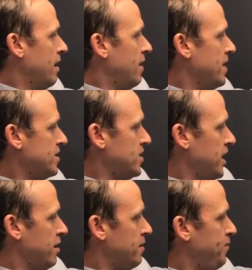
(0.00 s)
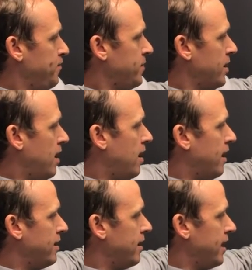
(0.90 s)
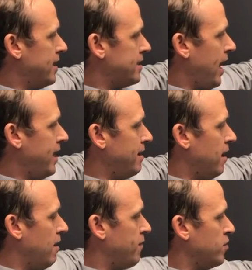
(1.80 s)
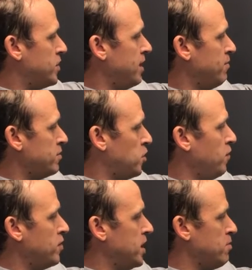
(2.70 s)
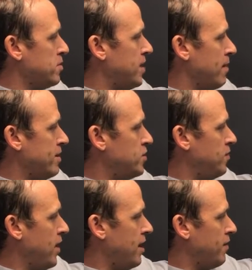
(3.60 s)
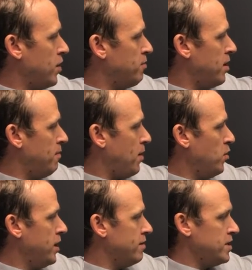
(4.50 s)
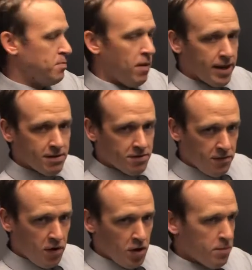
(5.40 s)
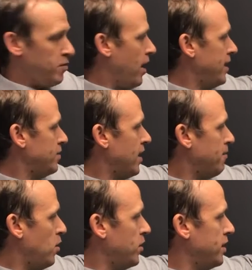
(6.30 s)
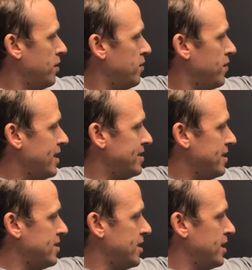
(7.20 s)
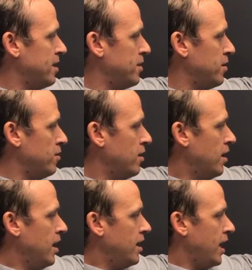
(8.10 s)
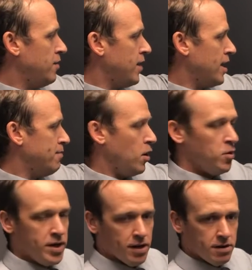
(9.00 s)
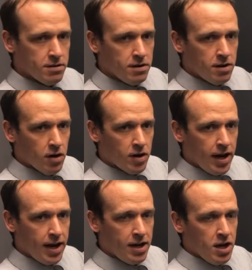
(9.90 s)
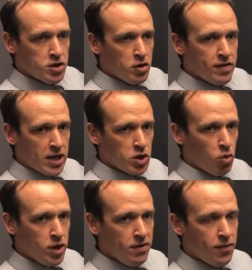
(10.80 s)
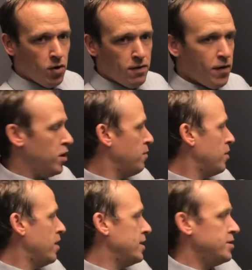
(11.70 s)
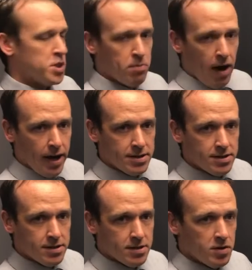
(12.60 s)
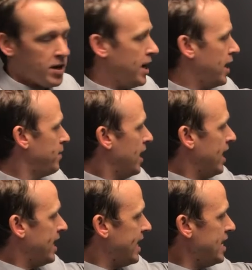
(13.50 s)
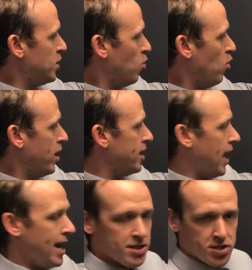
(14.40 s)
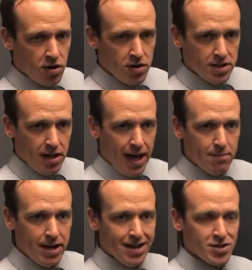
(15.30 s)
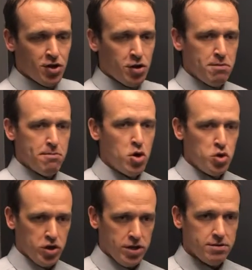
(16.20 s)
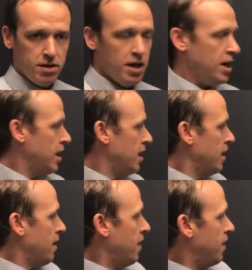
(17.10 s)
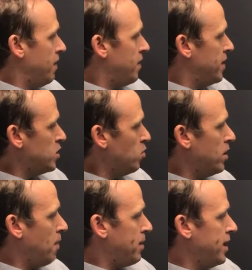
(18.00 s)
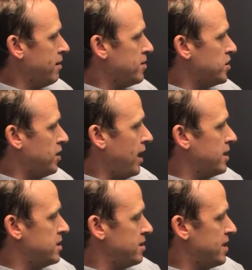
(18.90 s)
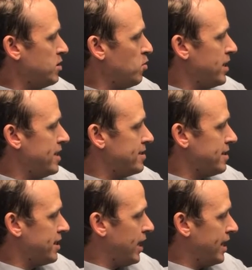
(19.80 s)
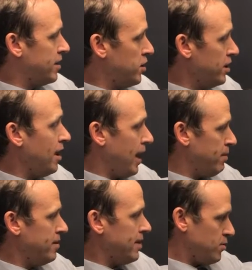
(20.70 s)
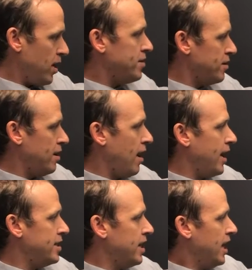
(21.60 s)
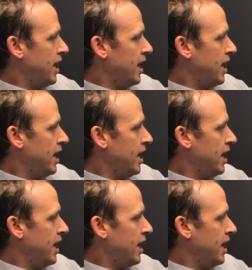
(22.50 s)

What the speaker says: this here is two vertebral segments. You've got a vertebra, a bone here in the spine, the vertebra, right? You've got a bone here, you've got a disc in the middle, and you've got a bone here, okay? So you've got 24 vertebrae in your spine, okay? Each one has a certain alignment and a certain motion. This one up here this one is in good alignment, that's why they're aligned,